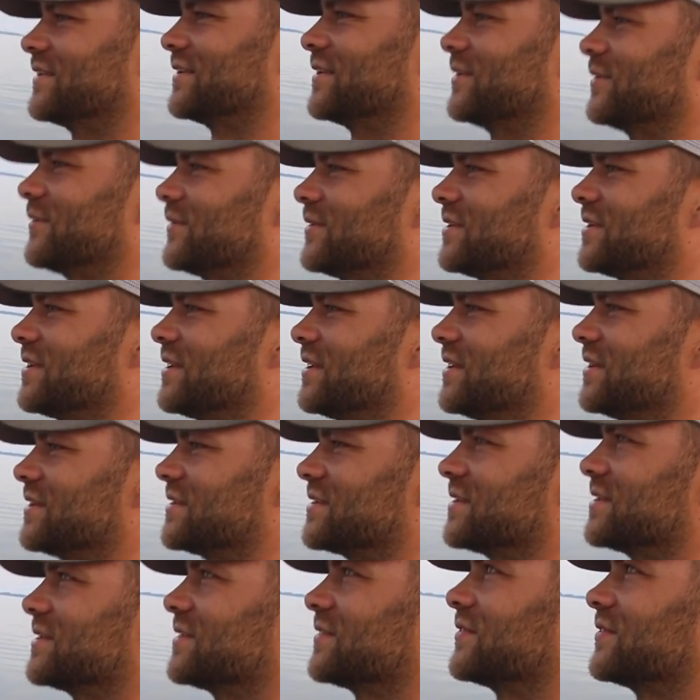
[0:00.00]
a little bit. All right, what
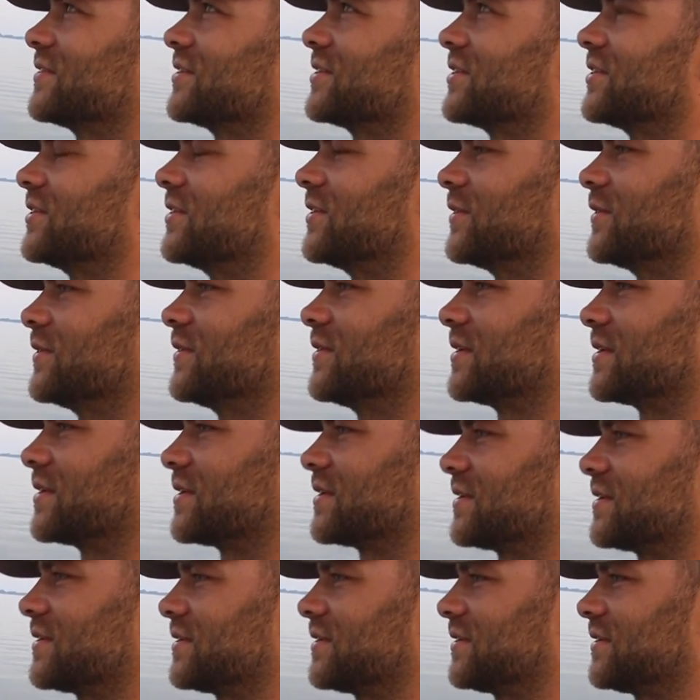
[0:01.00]
is this fish doing?
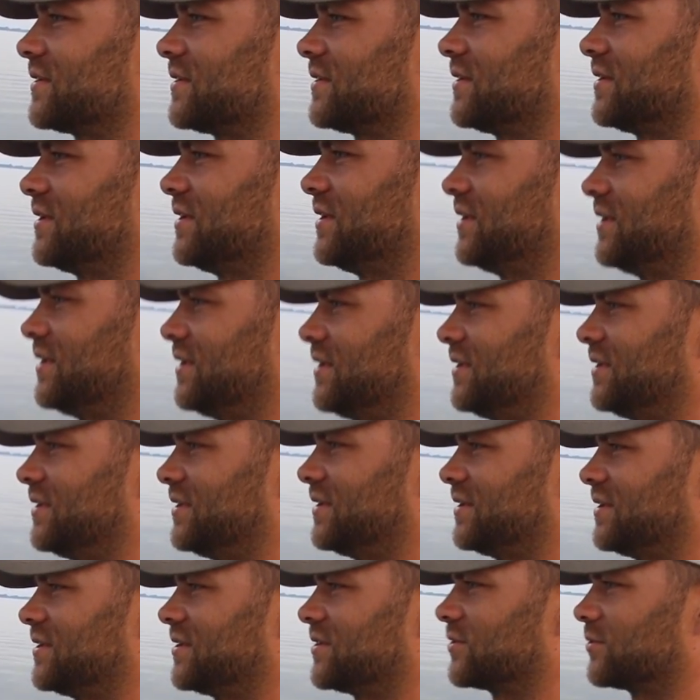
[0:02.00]

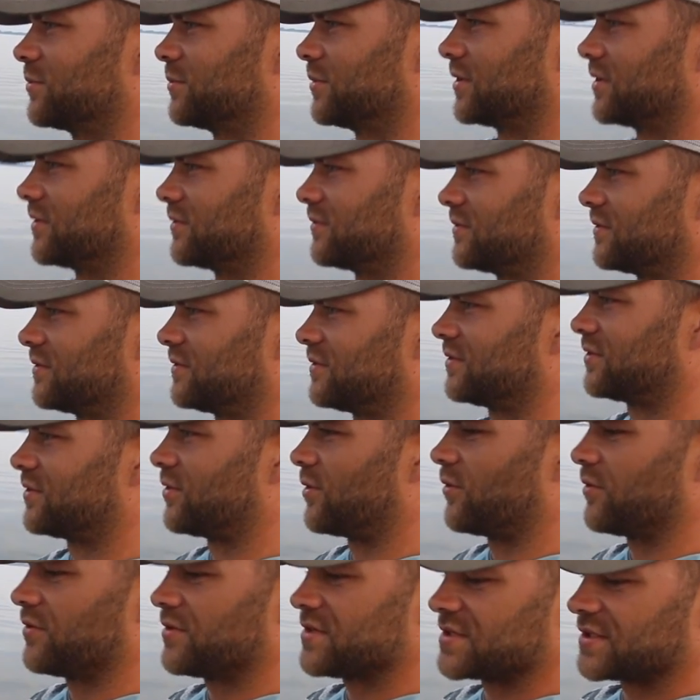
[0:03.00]
Swimming
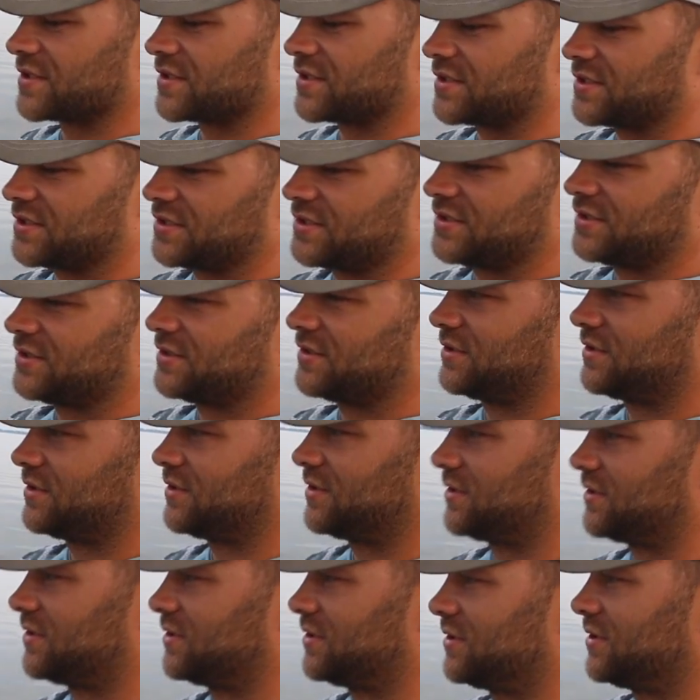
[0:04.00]
towards us.
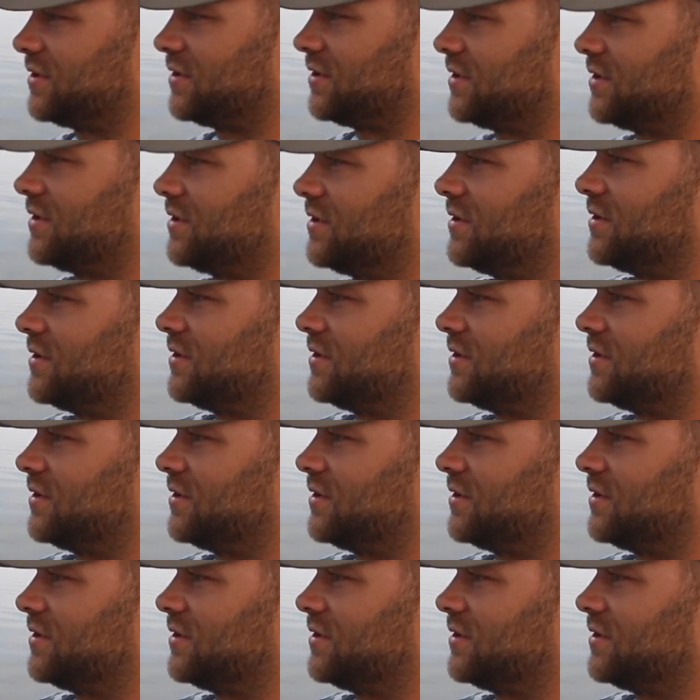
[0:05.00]
Maybe he was just